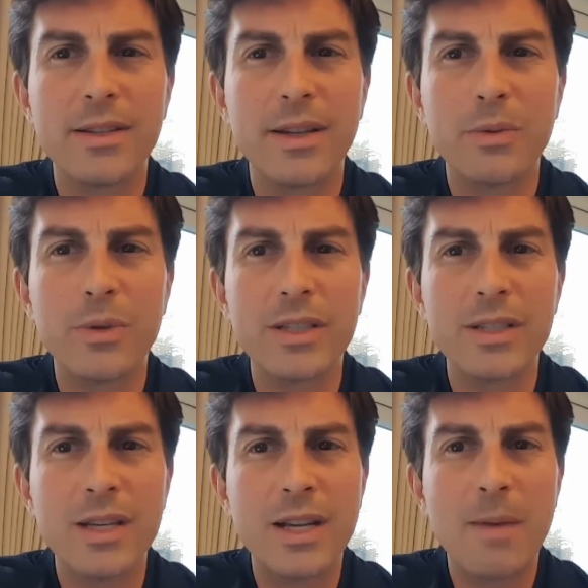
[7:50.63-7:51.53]
there
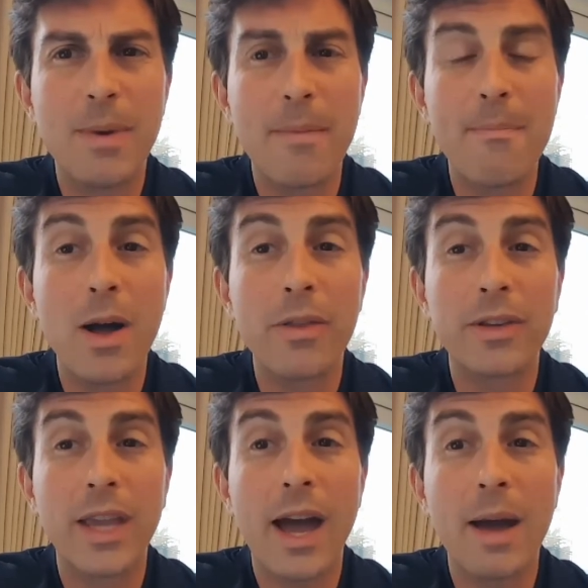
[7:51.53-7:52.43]
was about a month
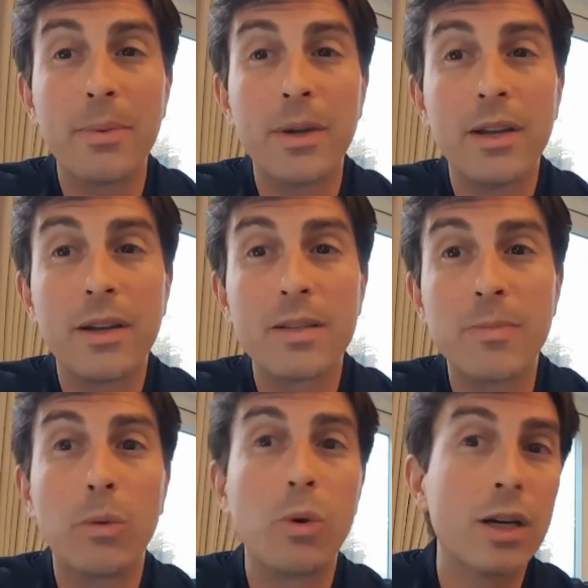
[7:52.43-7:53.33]
gap because
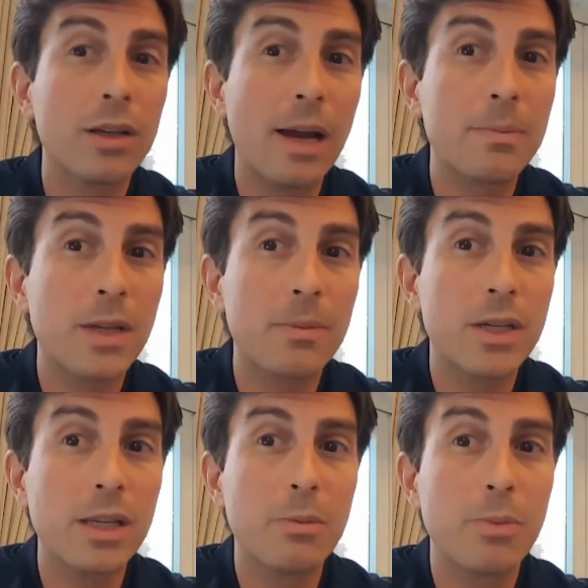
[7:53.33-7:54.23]
my work laptop
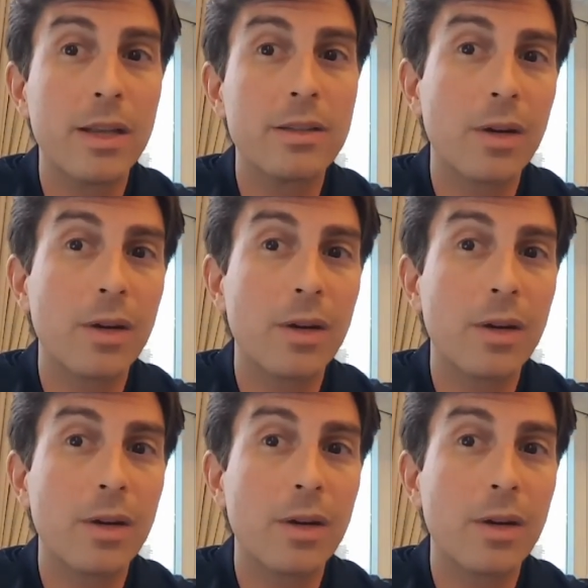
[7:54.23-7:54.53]
shit the bed,